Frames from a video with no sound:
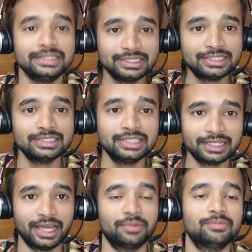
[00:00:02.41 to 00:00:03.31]
this is the
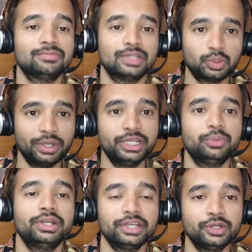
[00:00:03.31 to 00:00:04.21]
time, the
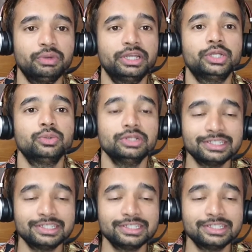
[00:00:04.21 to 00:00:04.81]
2020 and 22,